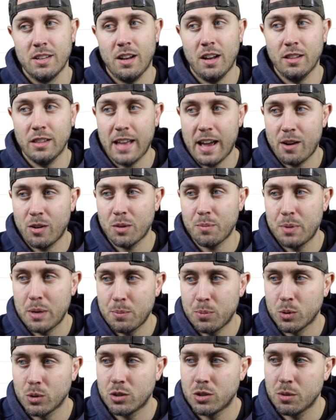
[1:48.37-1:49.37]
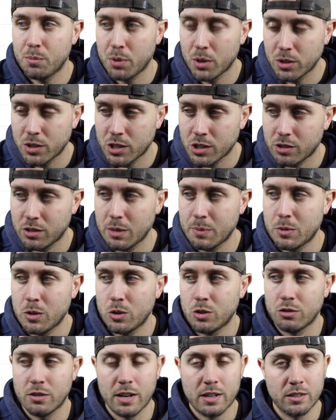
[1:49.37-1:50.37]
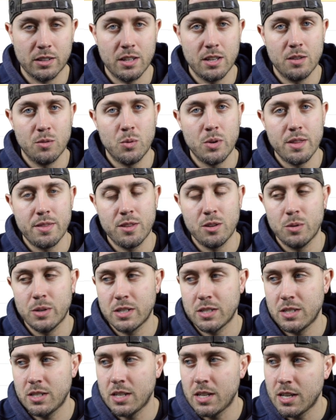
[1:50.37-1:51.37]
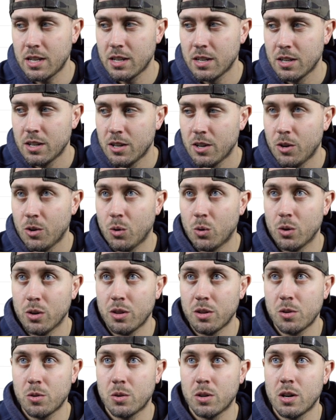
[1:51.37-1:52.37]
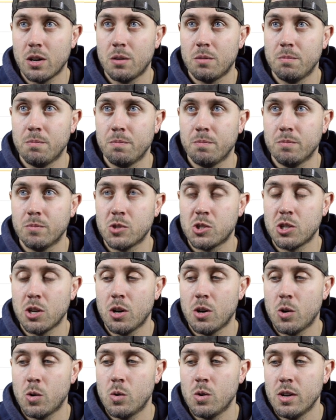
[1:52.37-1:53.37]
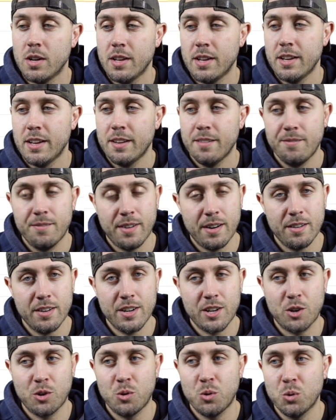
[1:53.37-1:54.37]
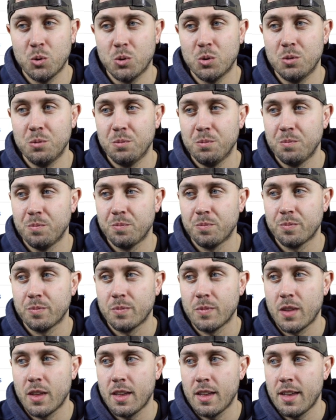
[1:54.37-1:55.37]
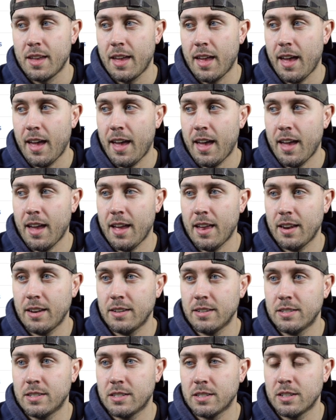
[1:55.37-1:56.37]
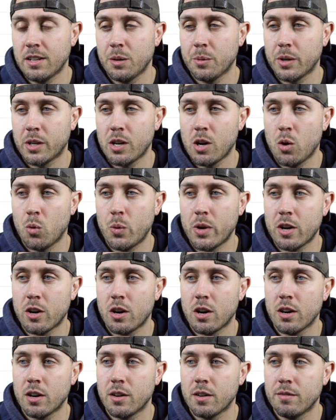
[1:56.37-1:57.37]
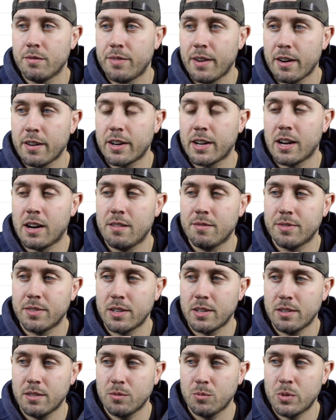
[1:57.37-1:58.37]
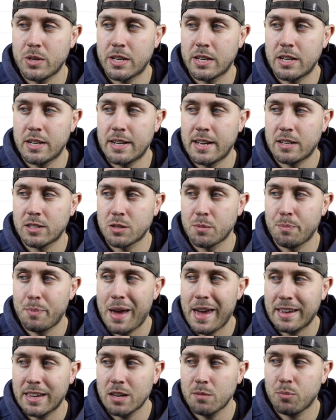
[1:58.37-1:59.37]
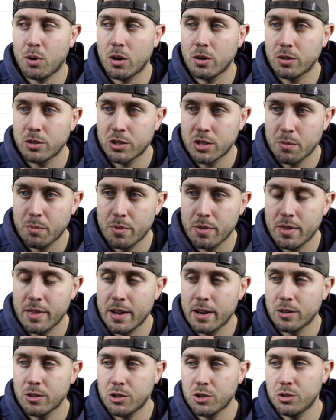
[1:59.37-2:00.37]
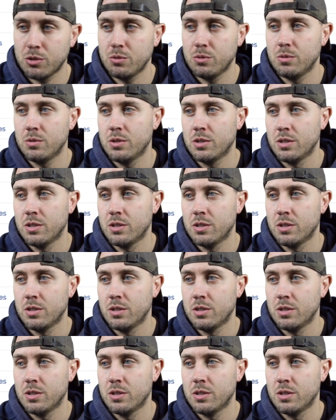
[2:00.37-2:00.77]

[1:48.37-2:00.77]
allowing people to purchase crypto directly with USD or the euro. So very cool. And here we go. We are very confident we can announce a banking partnership there soon.